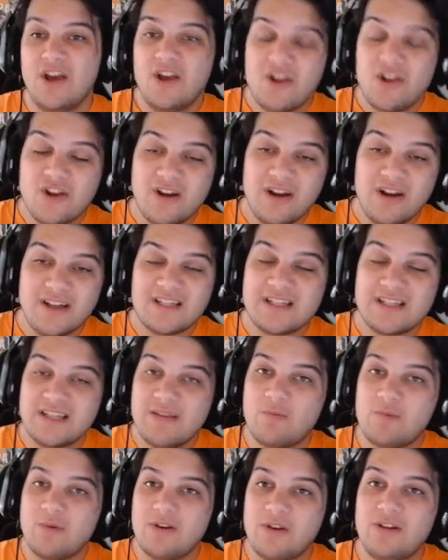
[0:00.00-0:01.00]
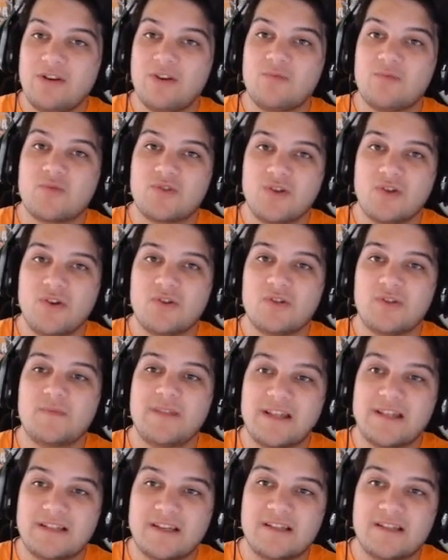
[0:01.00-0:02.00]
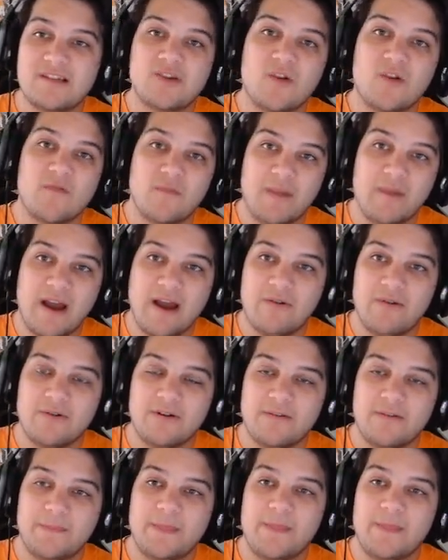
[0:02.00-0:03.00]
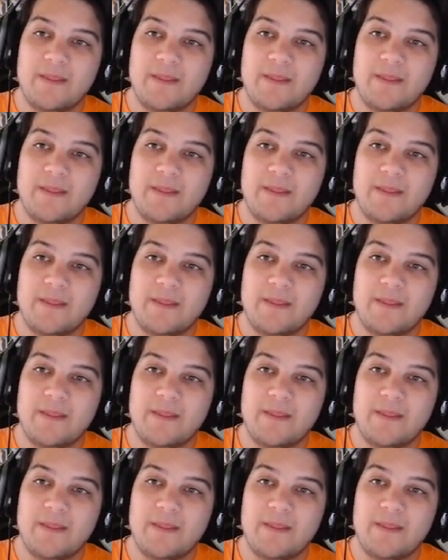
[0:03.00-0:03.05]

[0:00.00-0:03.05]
you're going to see really good results, but that's because he's overpowered.